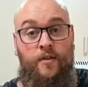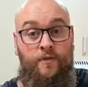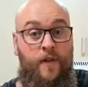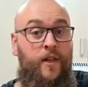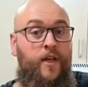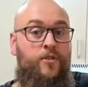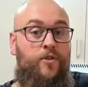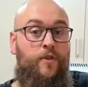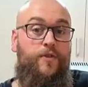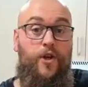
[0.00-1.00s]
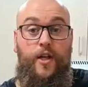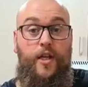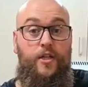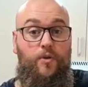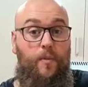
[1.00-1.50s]
filling and sort of turn it
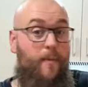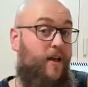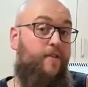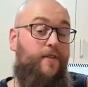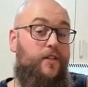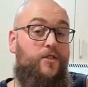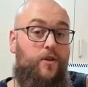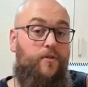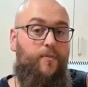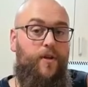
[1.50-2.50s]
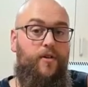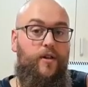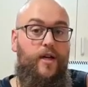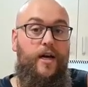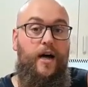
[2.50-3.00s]
into a main event sort of meal,
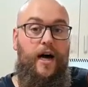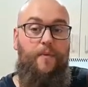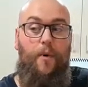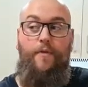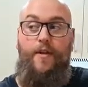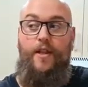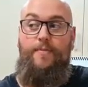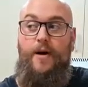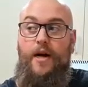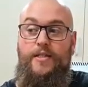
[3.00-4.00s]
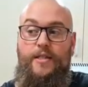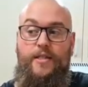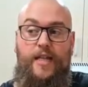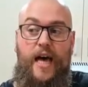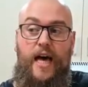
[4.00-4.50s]
what we've done in the past
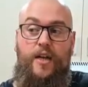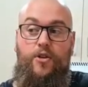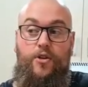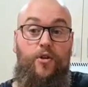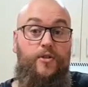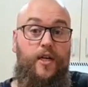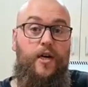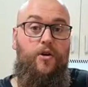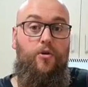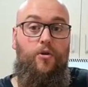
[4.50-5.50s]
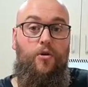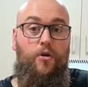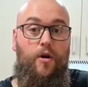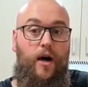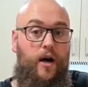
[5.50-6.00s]
is add gyoza
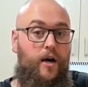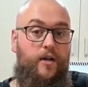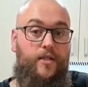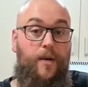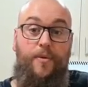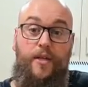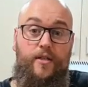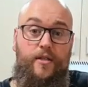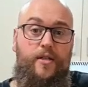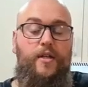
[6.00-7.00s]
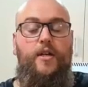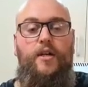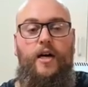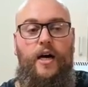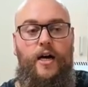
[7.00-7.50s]
or dumplings,
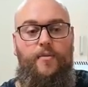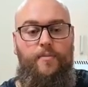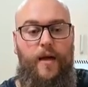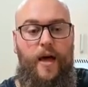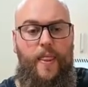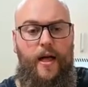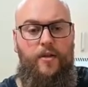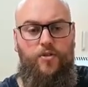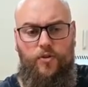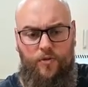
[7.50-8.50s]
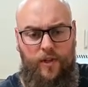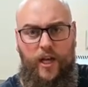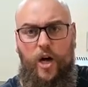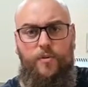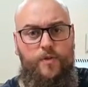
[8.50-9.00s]
and that sort of really
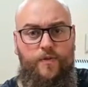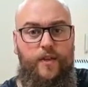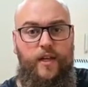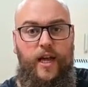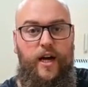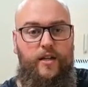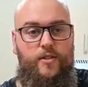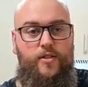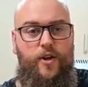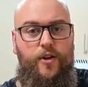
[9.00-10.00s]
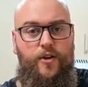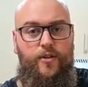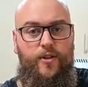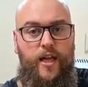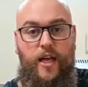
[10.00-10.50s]
helps fill it out. So
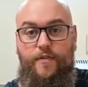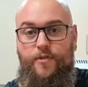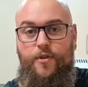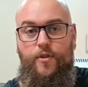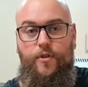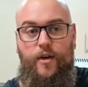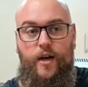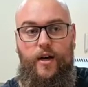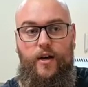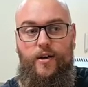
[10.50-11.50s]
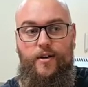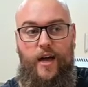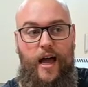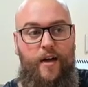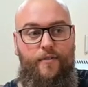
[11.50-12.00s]
yeah, if you
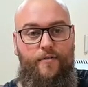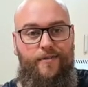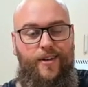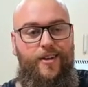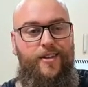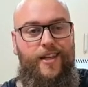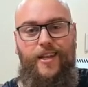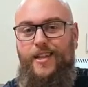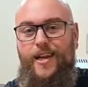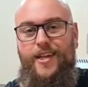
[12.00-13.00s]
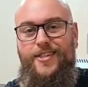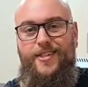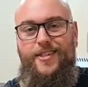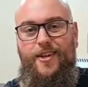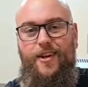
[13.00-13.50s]
have the
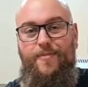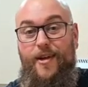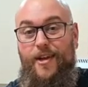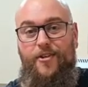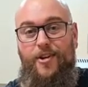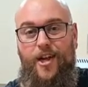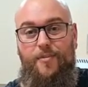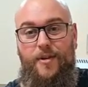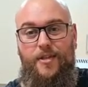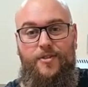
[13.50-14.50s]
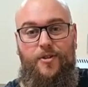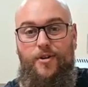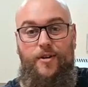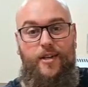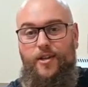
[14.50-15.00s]
inclination to make your own dumplings,
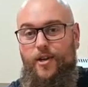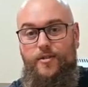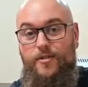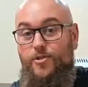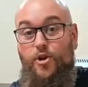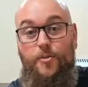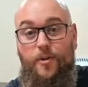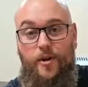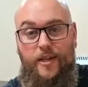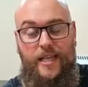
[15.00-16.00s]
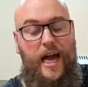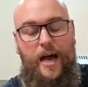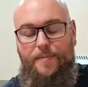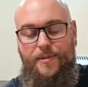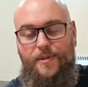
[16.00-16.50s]
or store-bought is
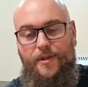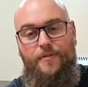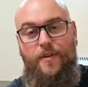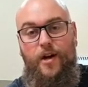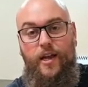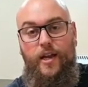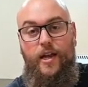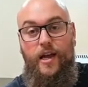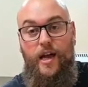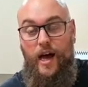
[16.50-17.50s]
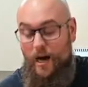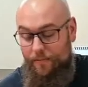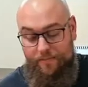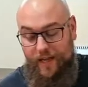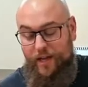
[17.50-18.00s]
absolutely fine.
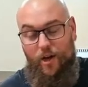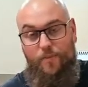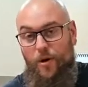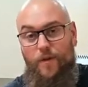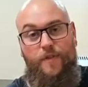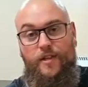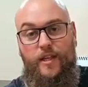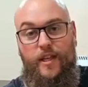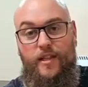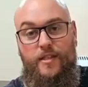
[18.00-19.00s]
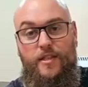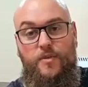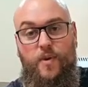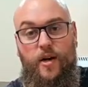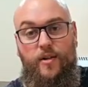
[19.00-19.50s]
They go perfectly in this as
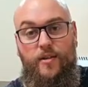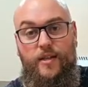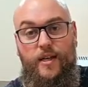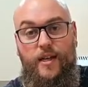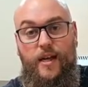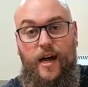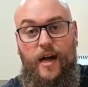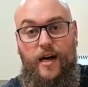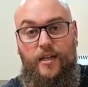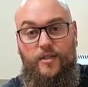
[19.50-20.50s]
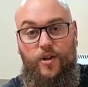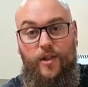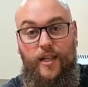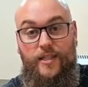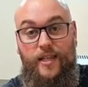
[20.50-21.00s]
well. So
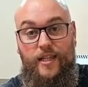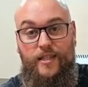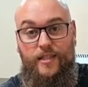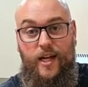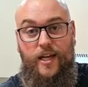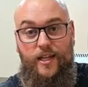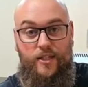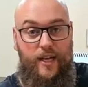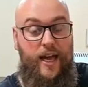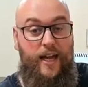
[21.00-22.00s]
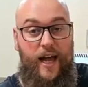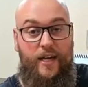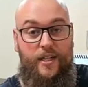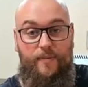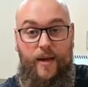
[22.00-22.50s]
let's get stuck into how to
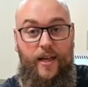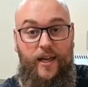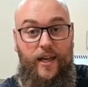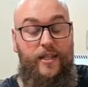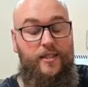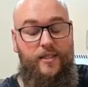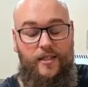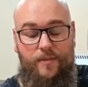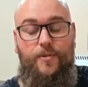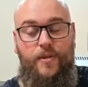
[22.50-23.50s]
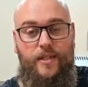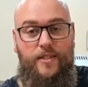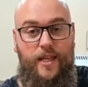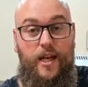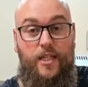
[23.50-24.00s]
actually make it. It's as simple as it
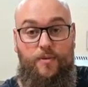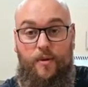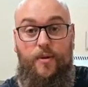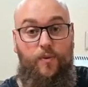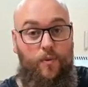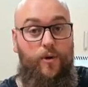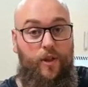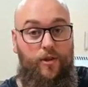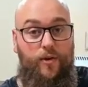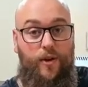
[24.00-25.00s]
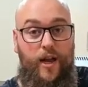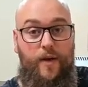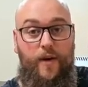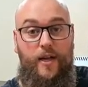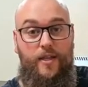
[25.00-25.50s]
sounds, but I'm going to walk you through it
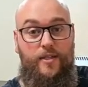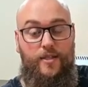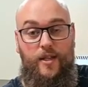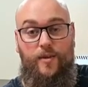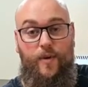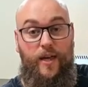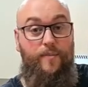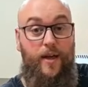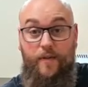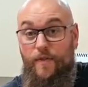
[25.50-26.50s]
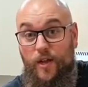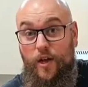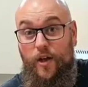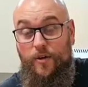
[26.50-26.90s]
anyway, just so that we can make a video.